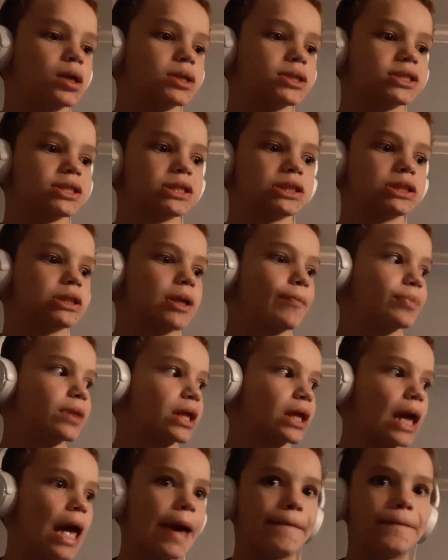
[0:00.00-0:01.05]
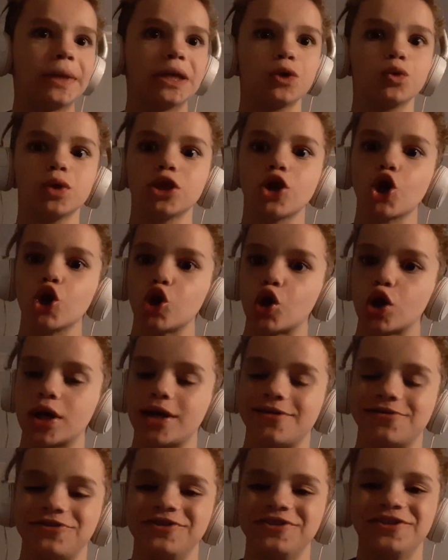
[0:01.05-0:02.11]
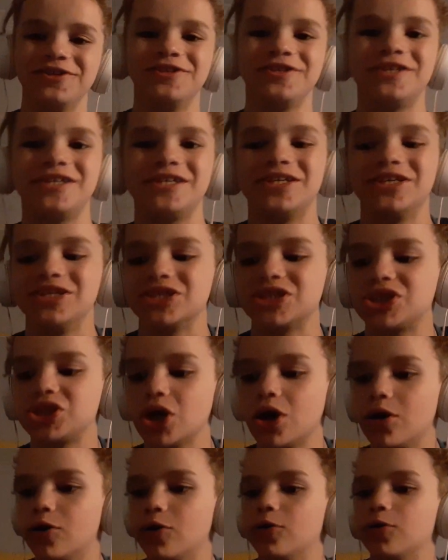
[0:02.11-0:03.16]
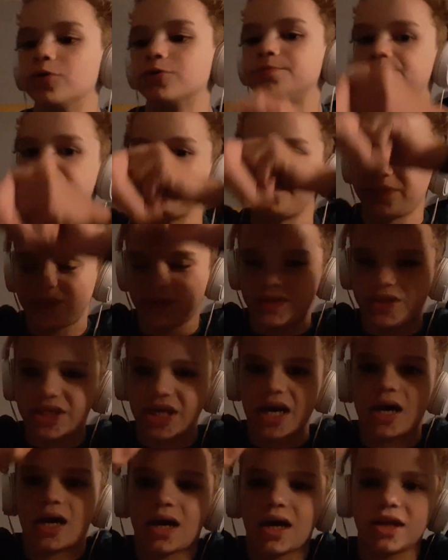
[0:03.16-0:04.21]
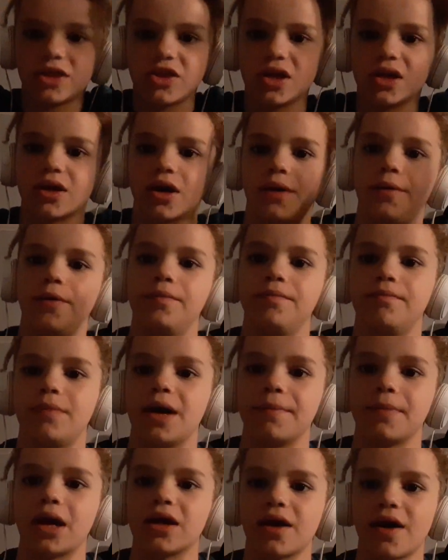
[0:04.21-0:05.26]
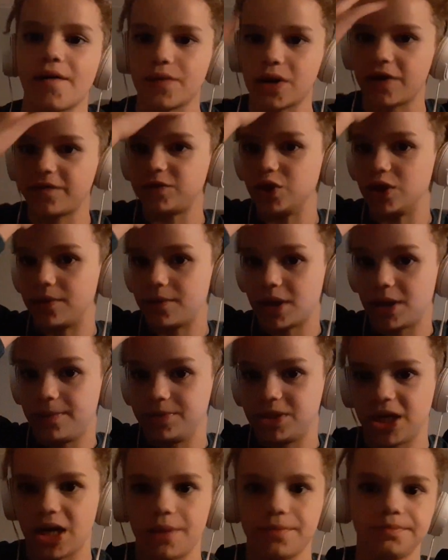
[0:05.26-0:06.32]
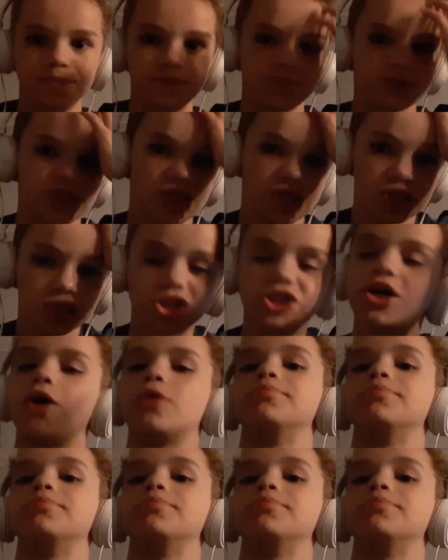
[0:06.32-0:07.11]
something happened with her. So, yeah, I think I might have enough time. So,